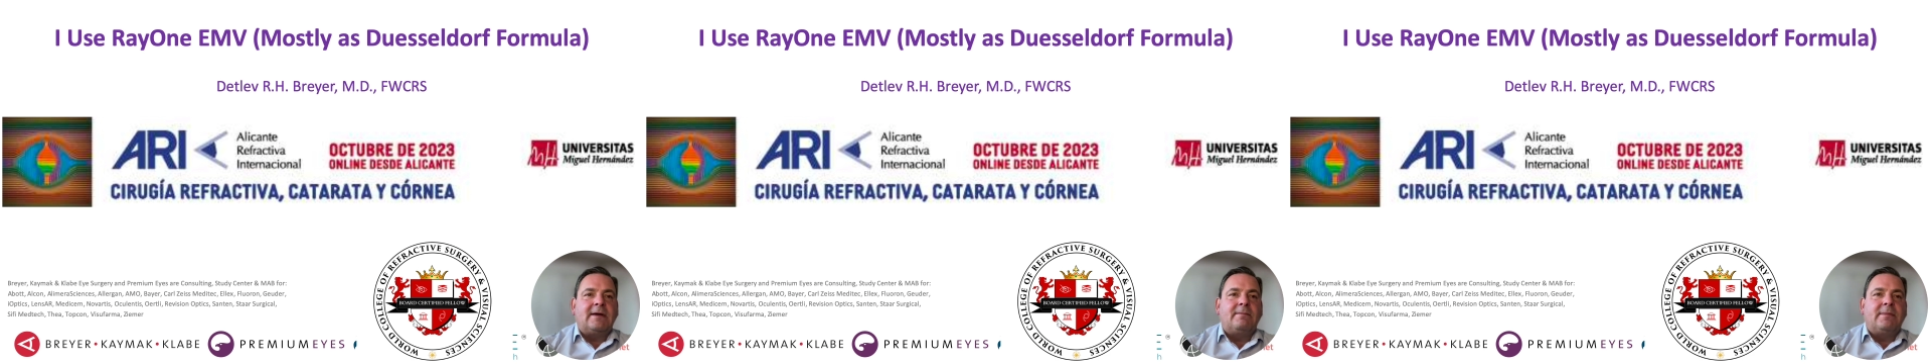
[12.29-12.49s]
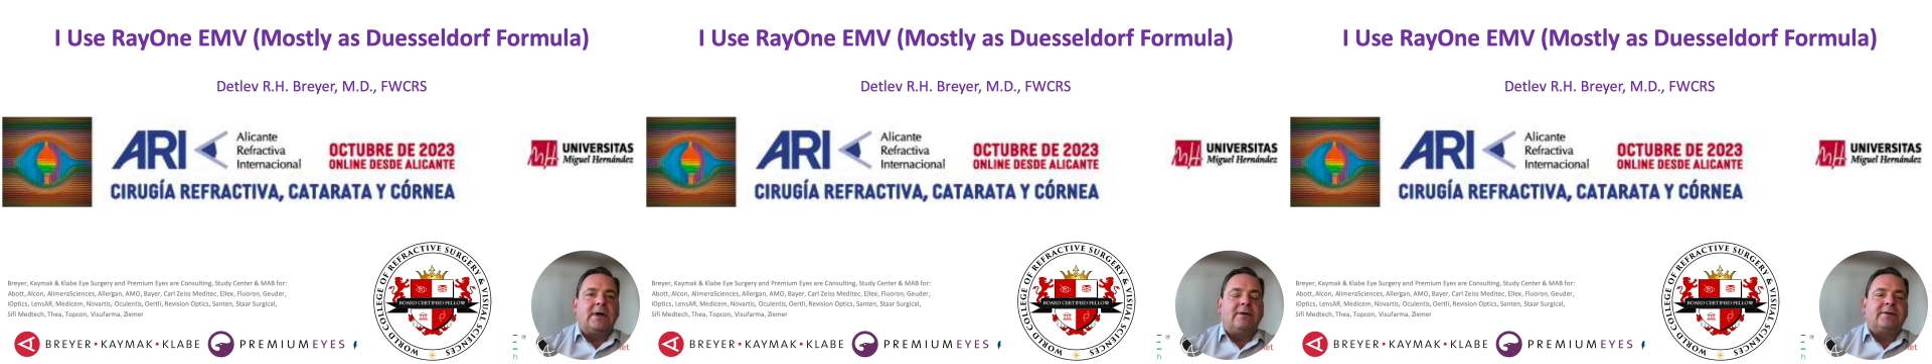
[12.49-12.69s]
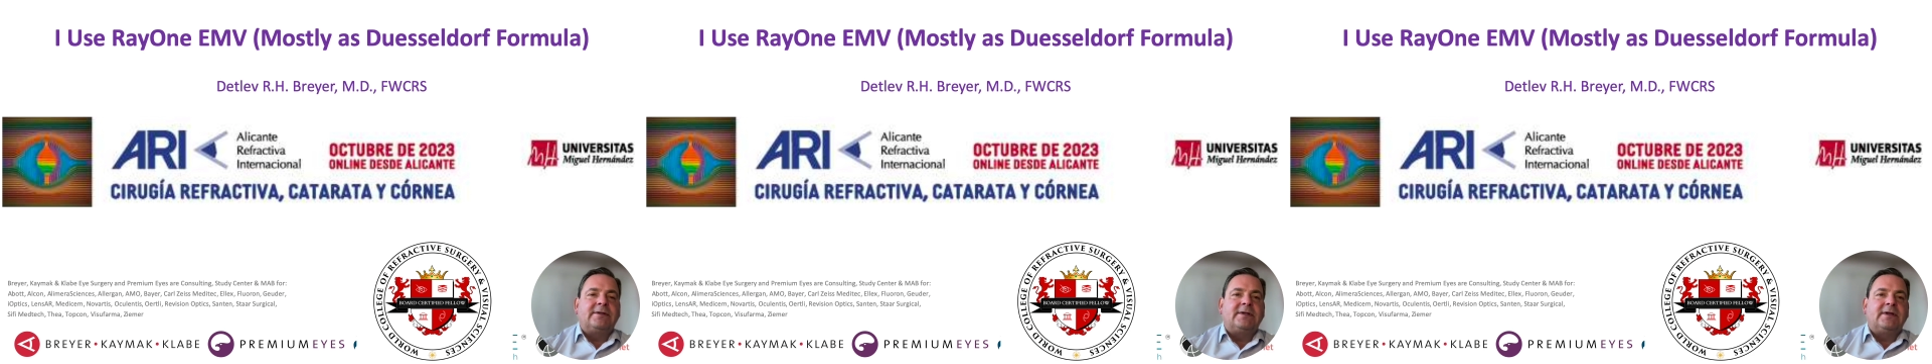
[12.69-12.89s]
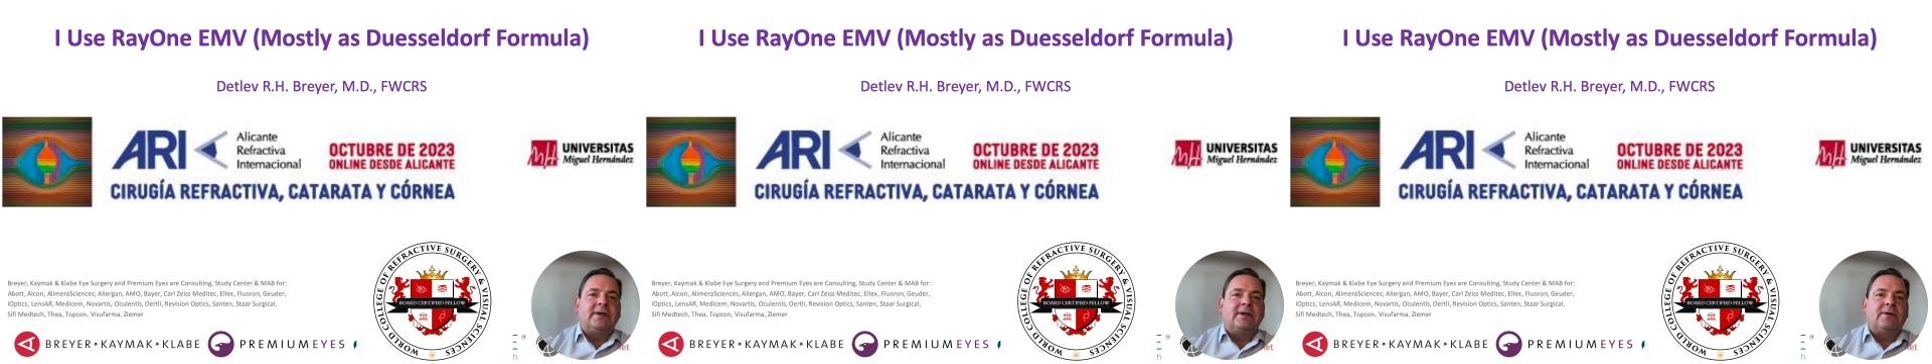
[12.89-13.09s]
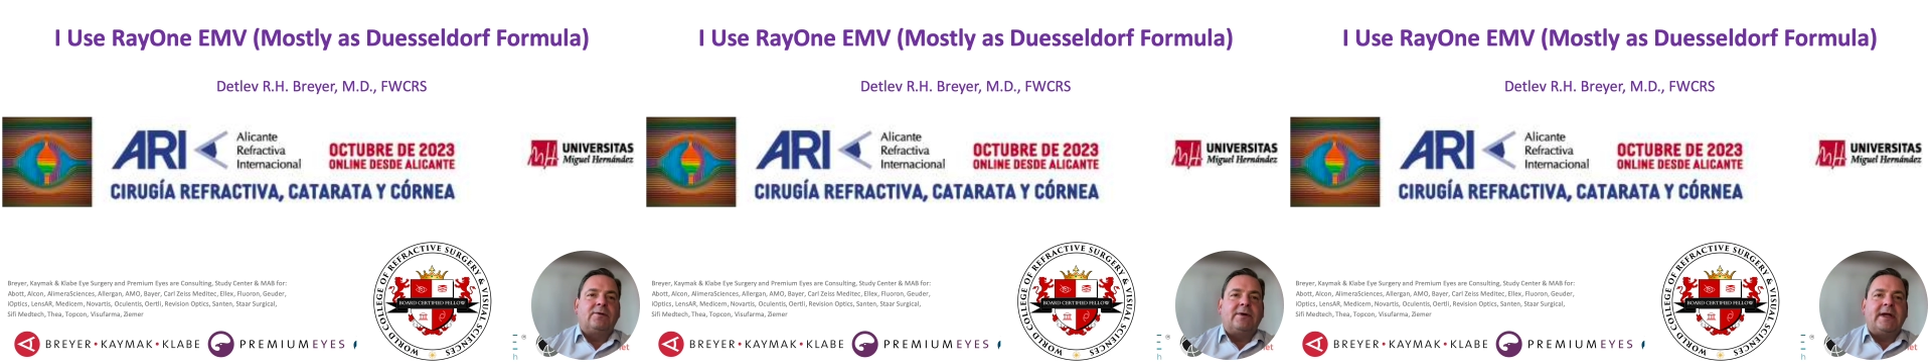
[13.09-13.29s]
about
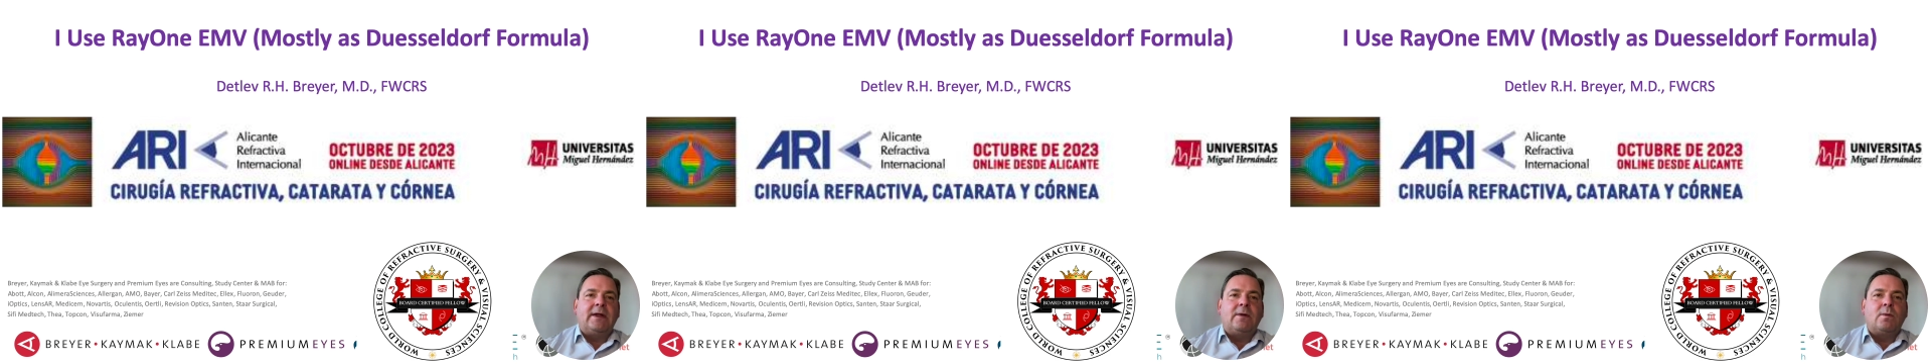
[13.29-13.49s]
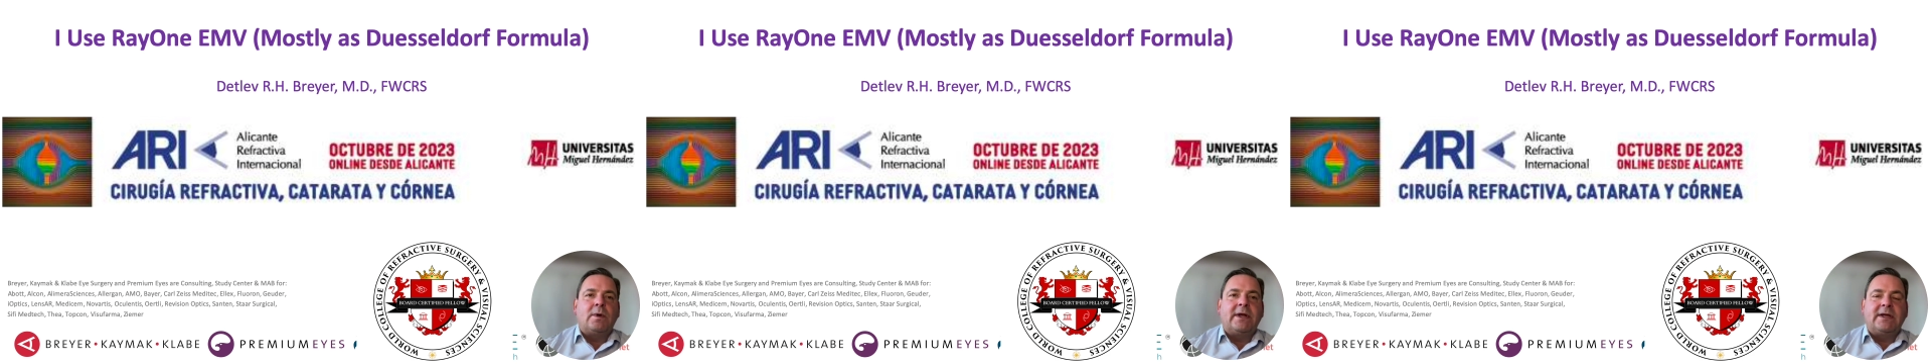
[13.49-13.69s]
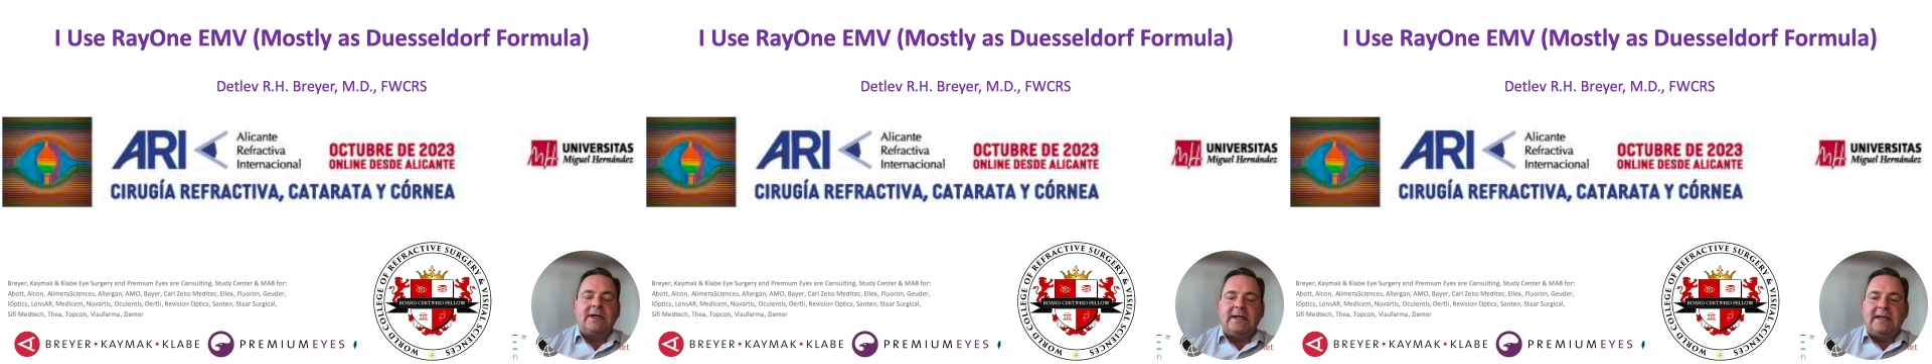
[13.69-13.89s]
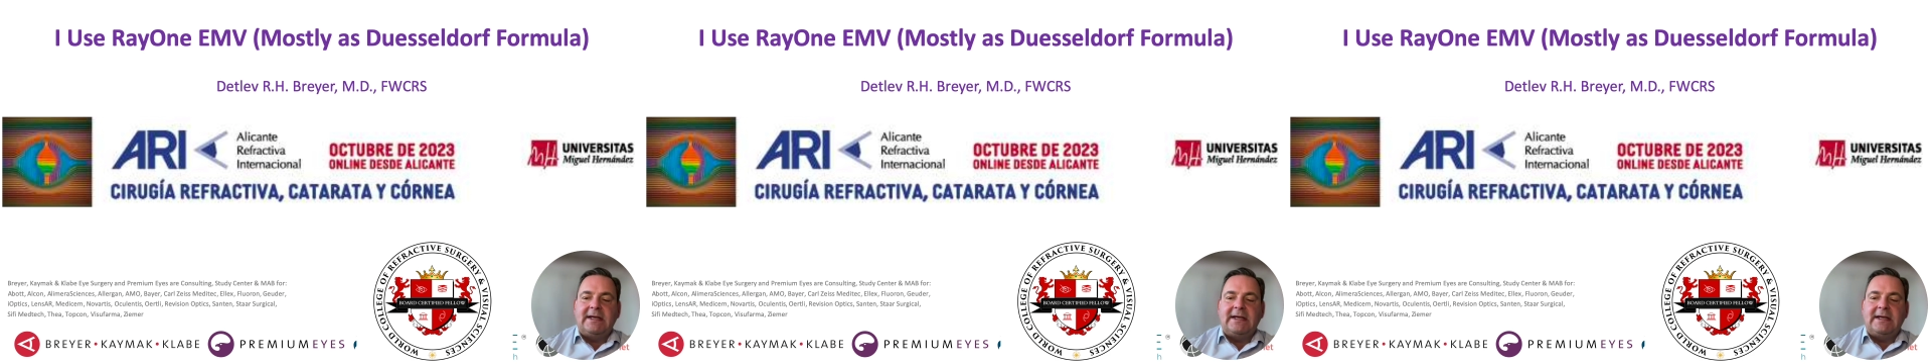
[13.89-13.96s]
the RayOne